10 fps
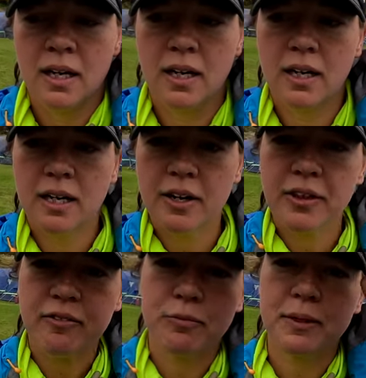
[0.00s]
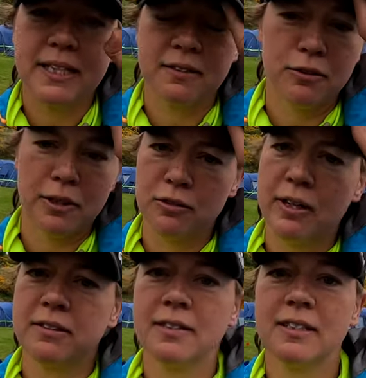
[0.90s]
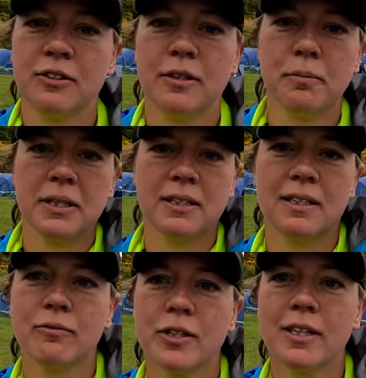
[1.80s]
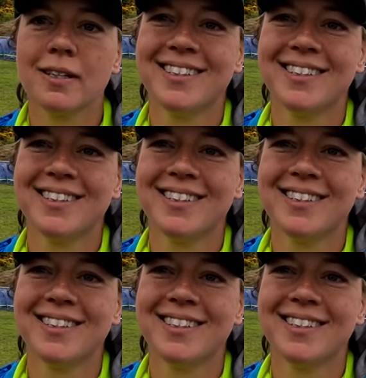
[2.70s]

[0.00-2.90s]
I think from day two I tried to ditch her, but it didn't work.